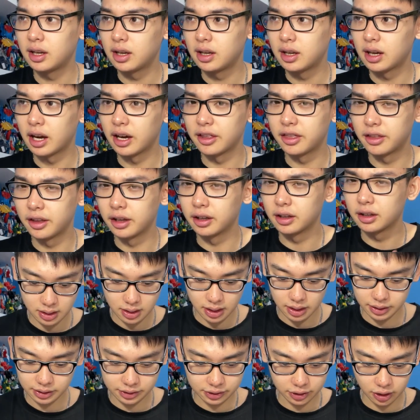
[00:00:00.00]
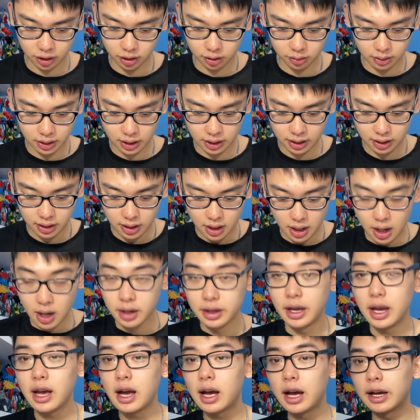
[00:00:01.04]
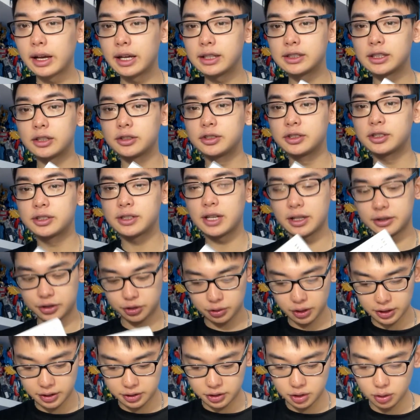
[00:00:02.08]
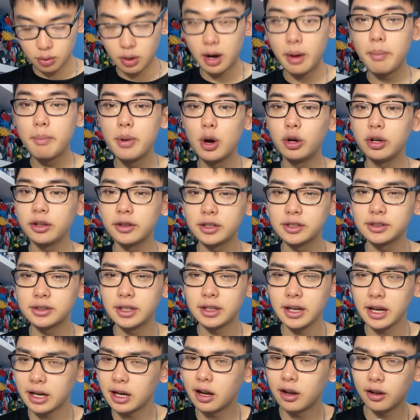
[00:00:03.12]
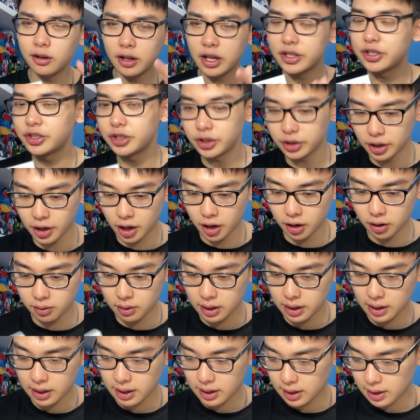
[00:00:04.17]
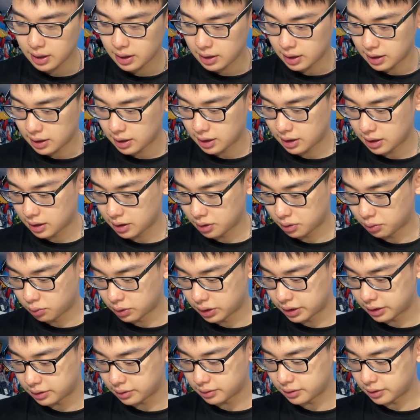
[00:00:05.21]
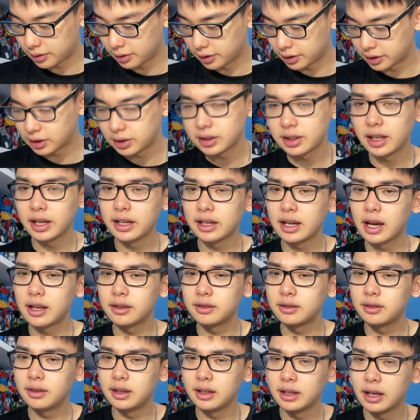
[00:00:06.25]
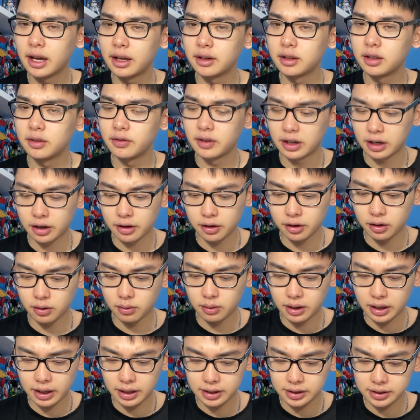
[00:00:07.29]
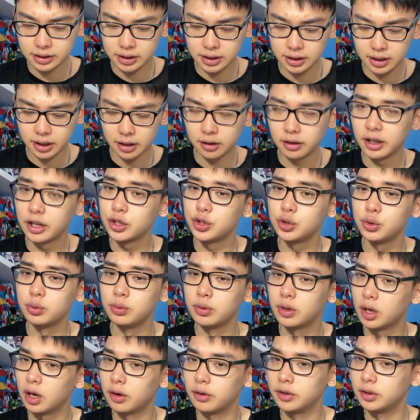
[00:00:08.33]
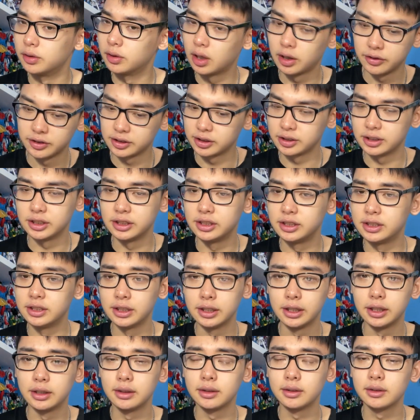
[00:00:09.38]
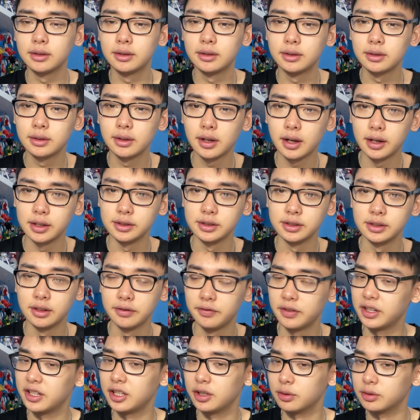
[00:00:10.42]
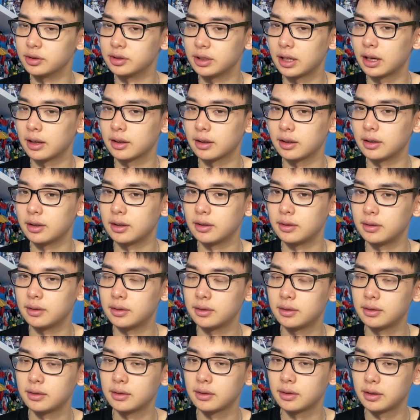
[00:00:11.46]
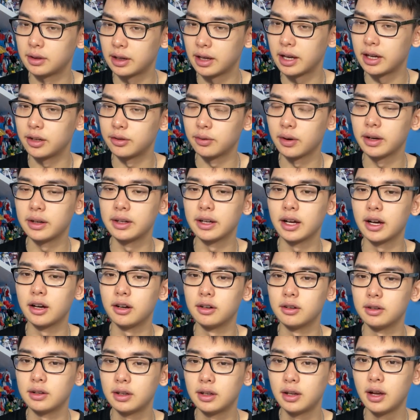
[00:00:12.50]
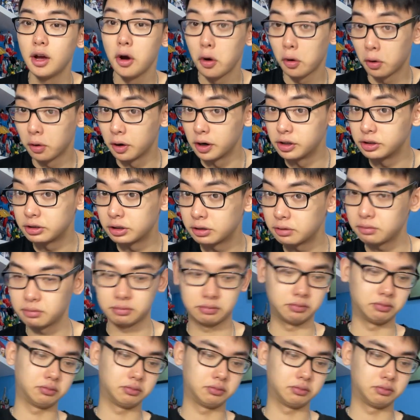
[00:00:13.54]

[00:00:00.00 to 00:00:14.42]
I think. And so yeah, I guess I'll just get straight to building this thing, and I'll let you know what it looks like at the end of it. I don't know why I said I'll let you know. You'll obviously see it because the video is not gonna end right now, or is it?